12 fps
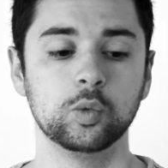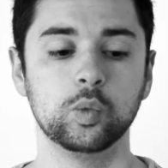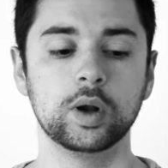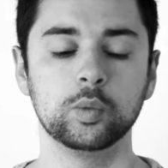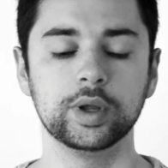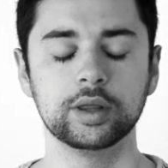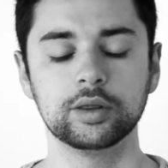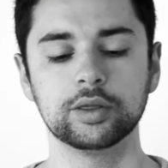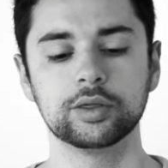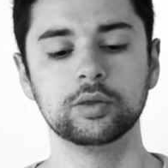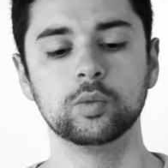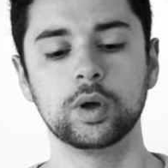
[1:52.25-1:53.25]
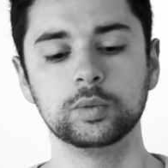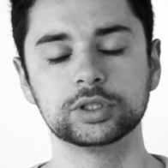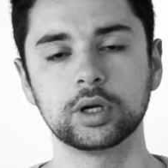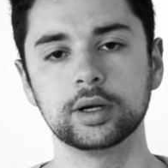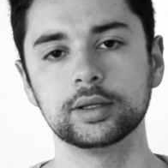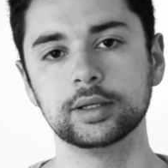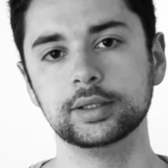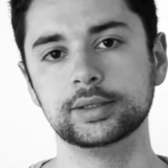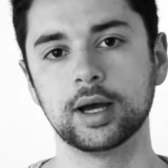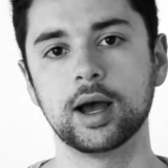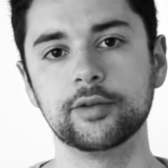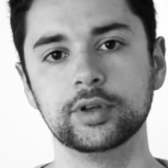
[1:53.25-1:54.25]
When we started to
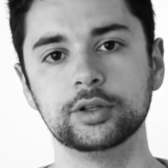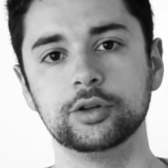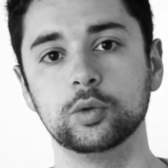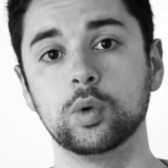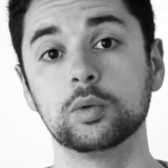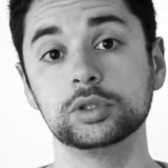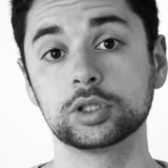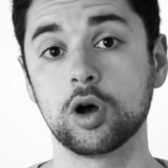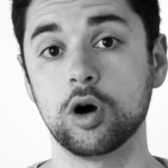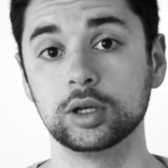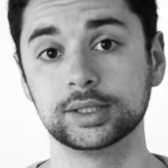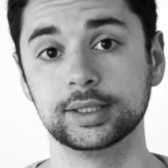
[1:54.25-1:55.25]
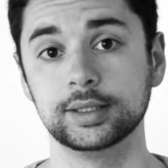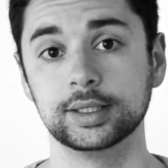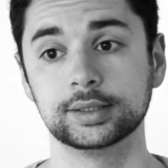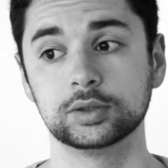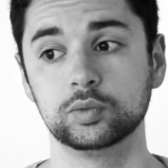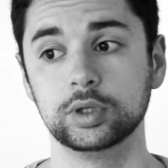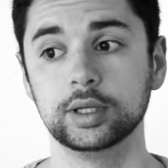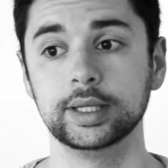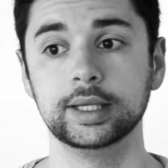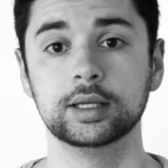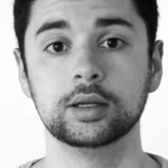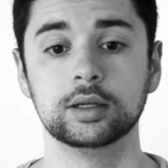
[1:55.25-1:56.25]
dive into what was causing this
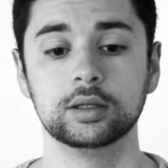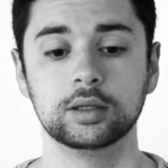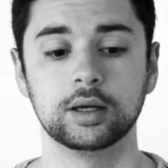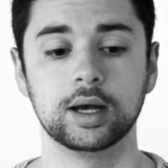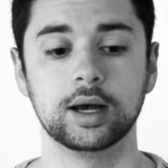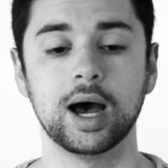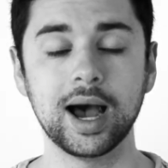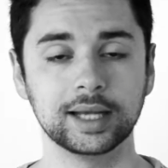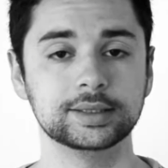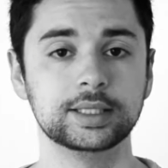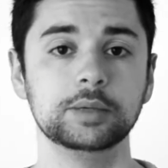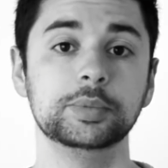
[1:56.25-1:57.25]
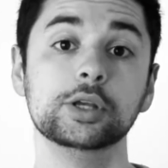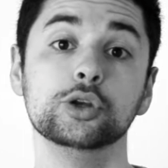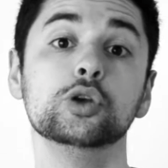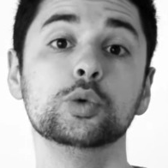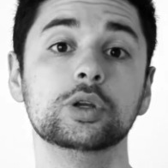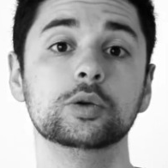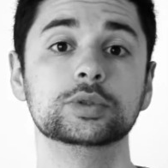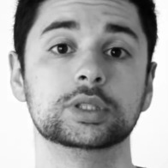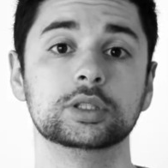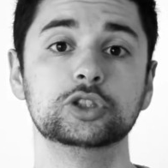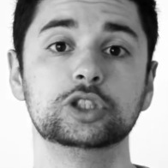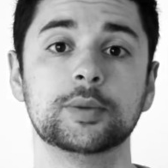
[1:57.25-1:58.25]
really high CPU
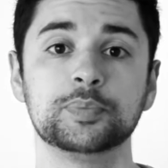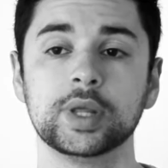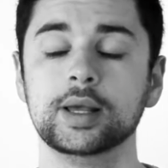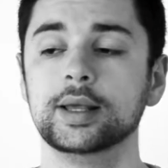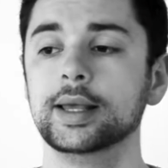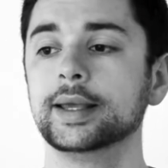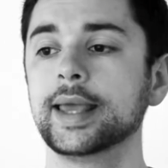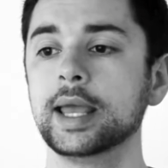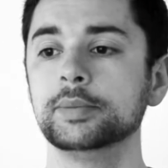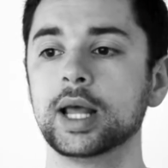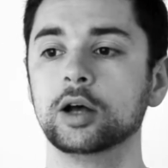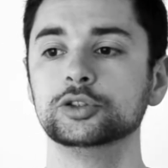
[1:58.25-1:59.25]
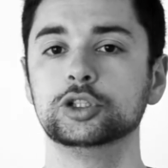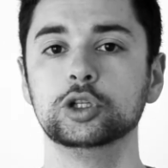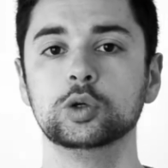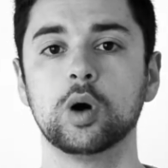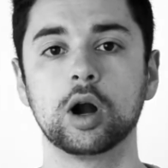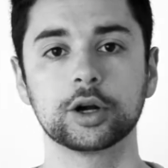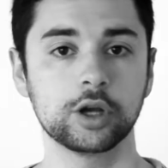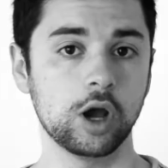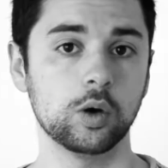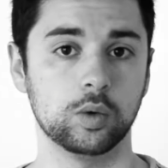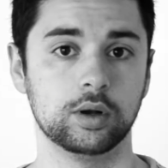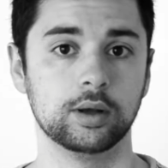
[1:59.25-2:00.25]
usage, it came down to our
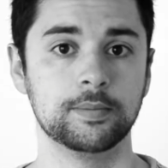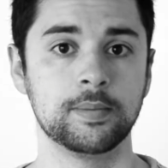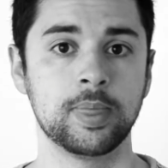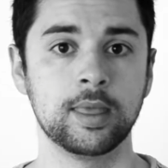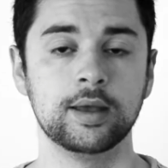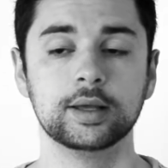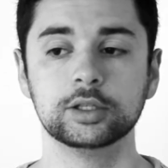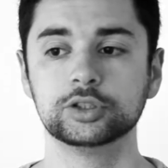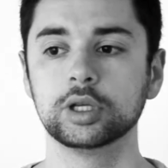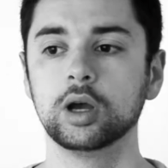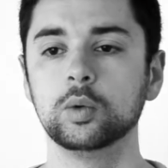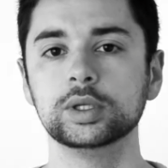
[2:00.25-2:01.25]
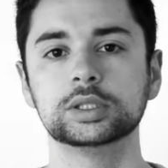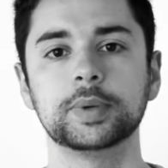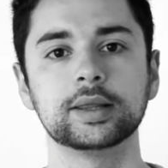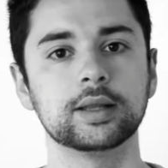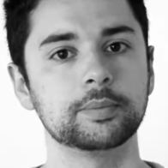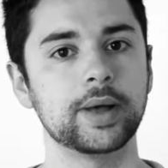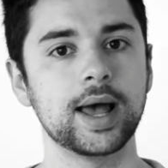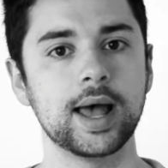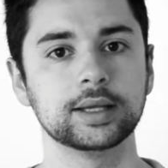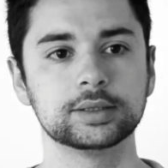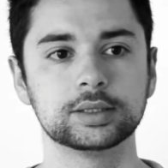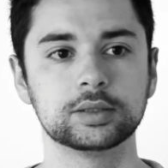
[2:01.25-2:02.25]
code. So we spent the
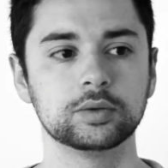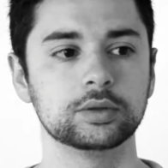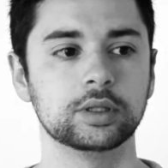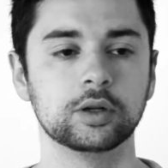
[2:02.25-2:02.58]
past